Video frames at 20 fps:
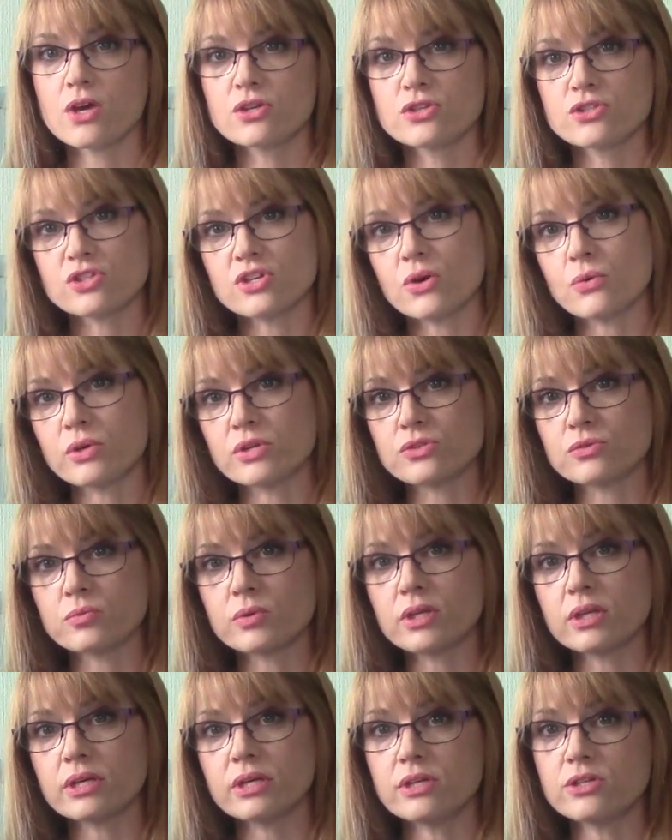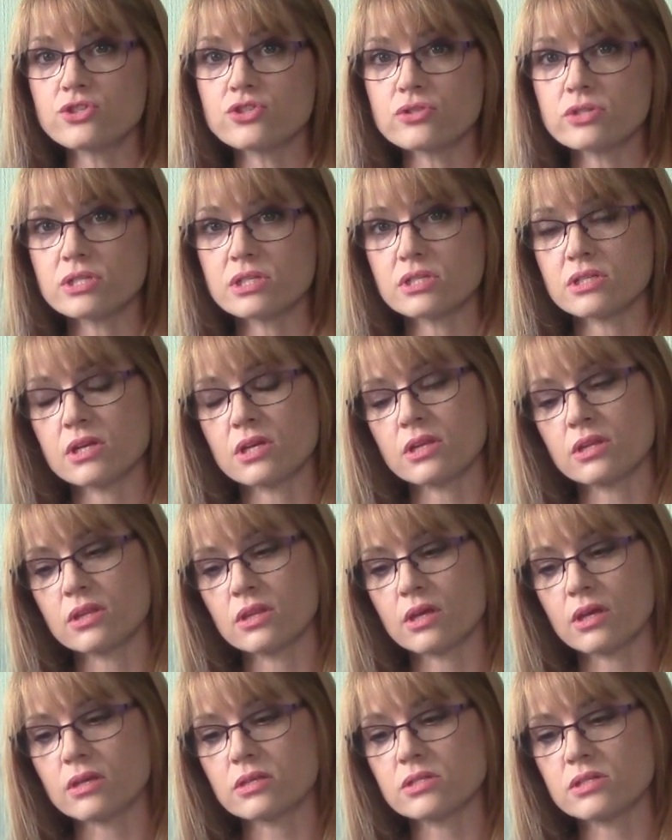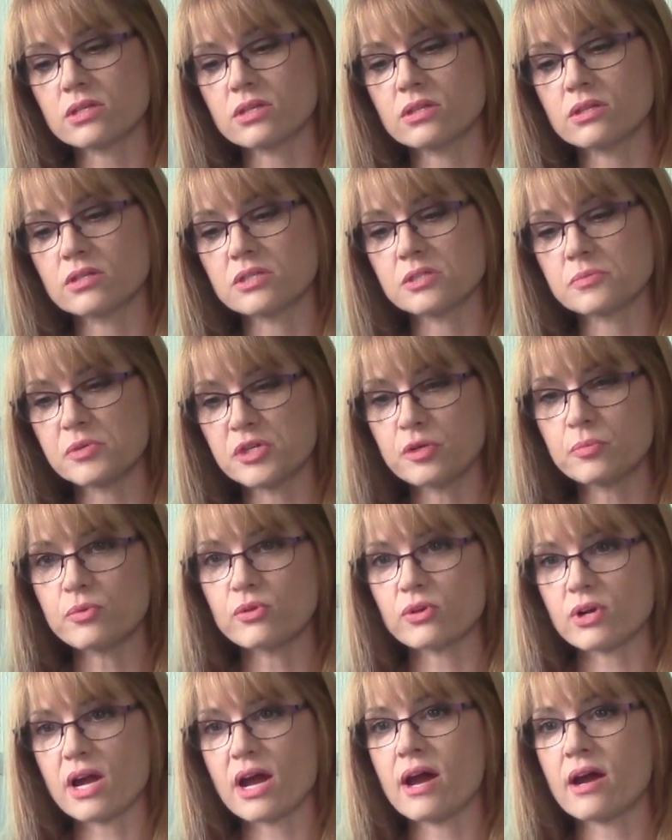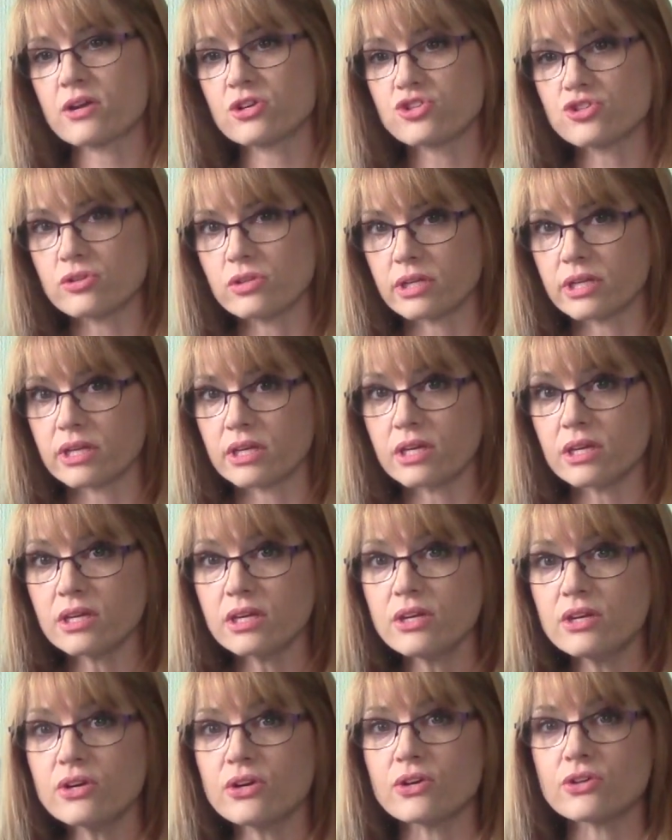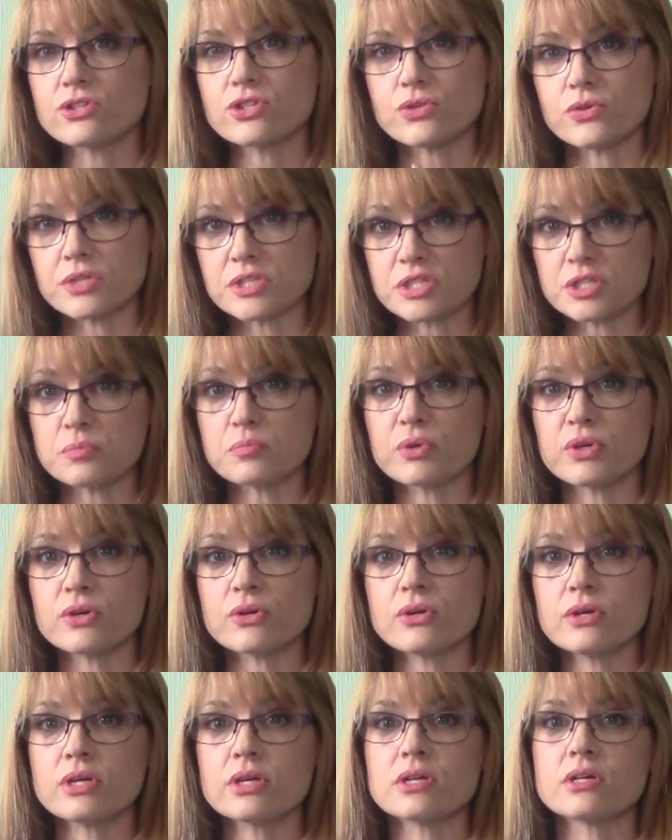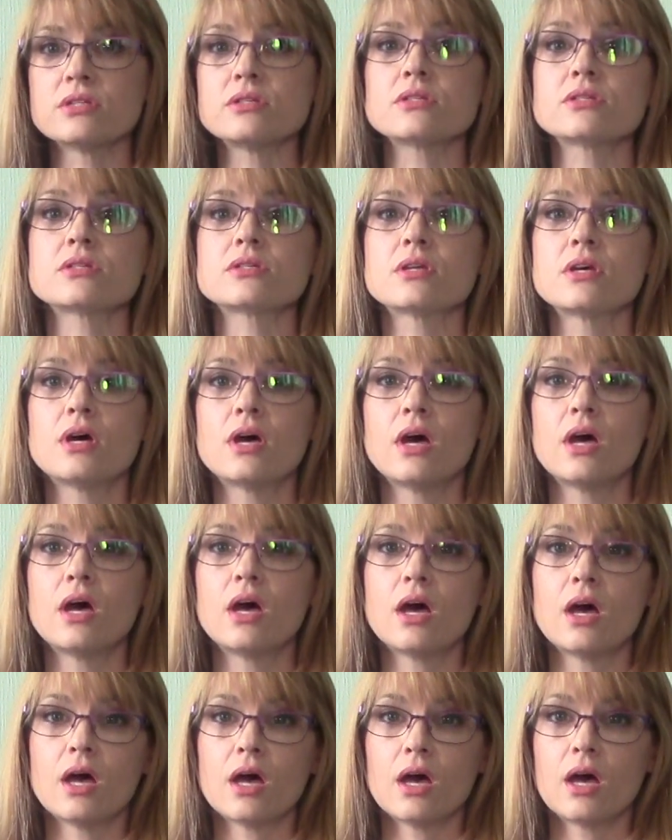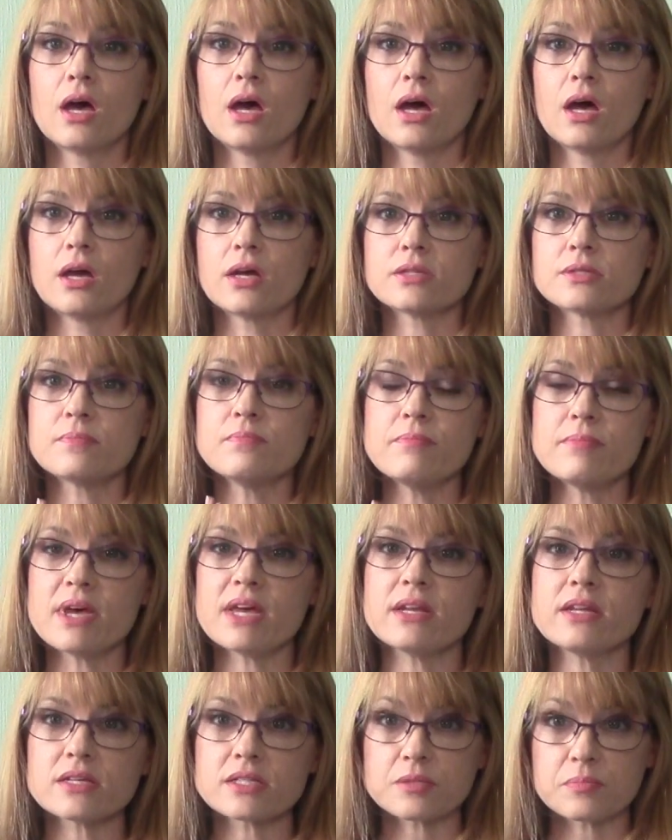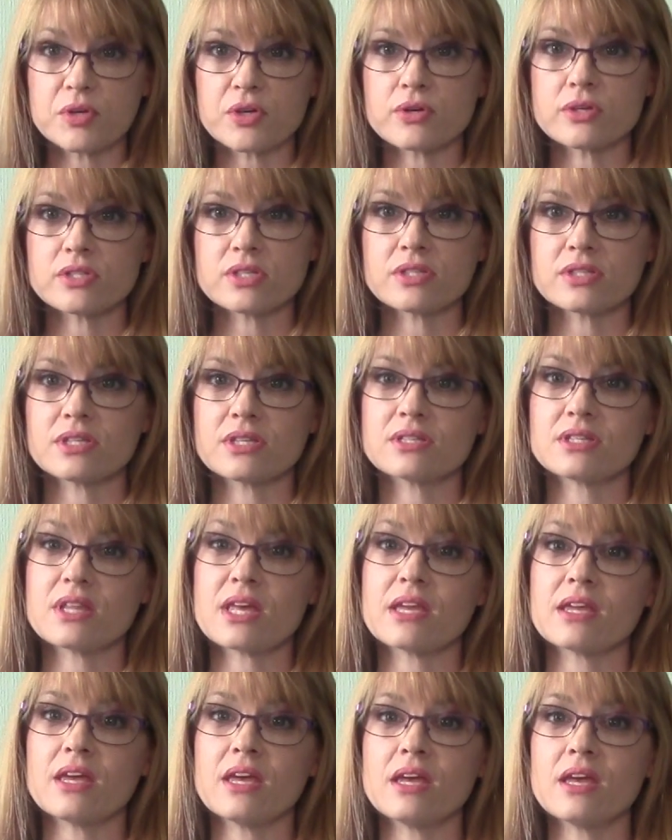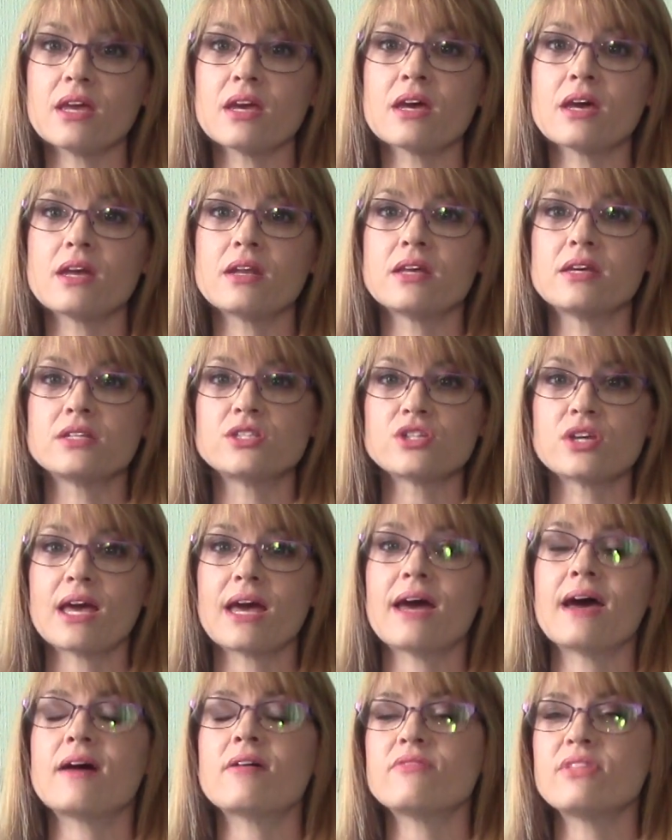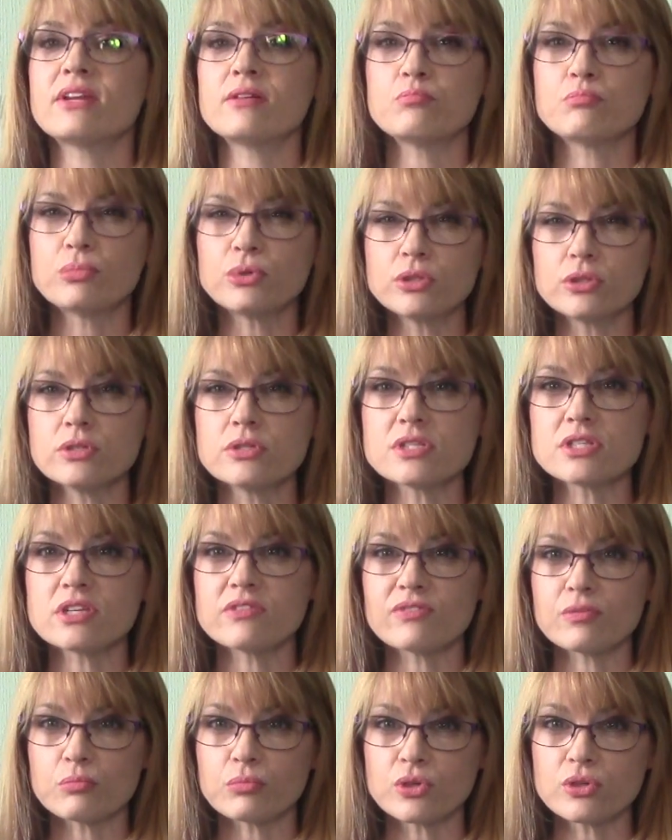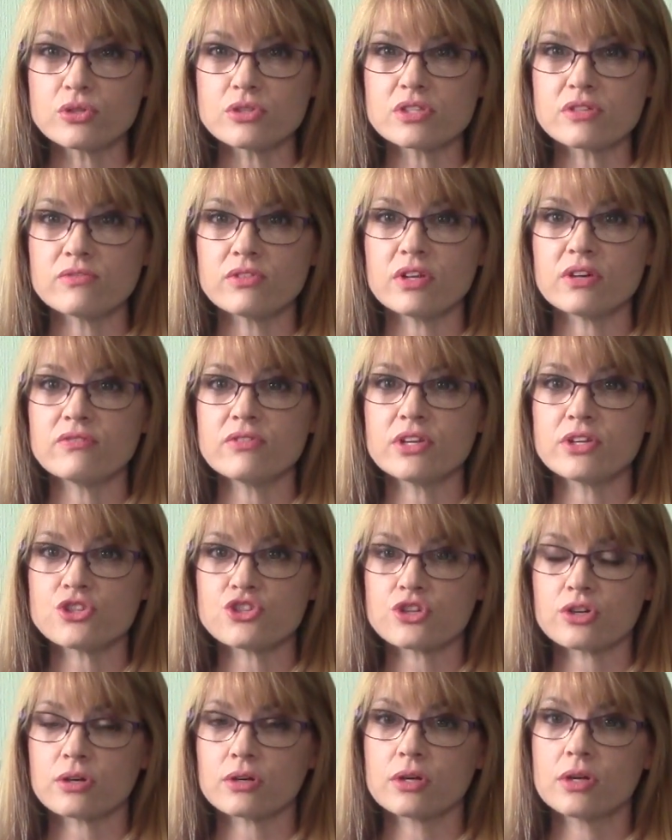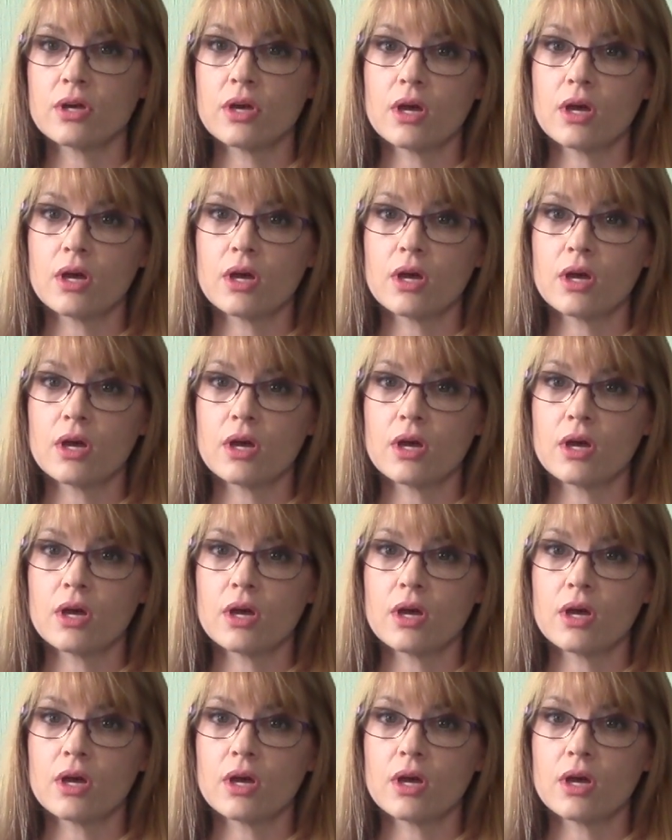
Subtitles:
So it's really interesting that these people are actually here to experience as many experiences as they can, and to have that impulsive love nature.